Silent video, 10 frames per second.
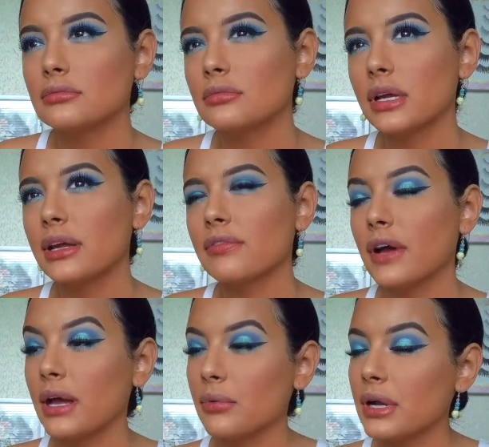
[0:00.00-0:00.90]
Like if
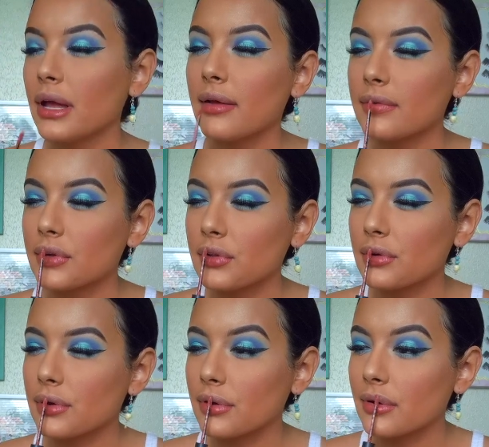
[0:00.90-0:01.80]
I were to have another
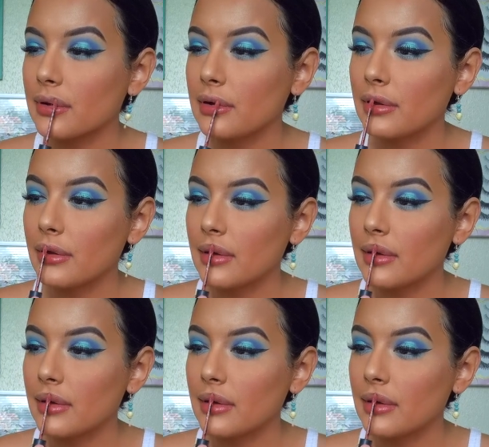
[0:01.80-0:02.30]
girl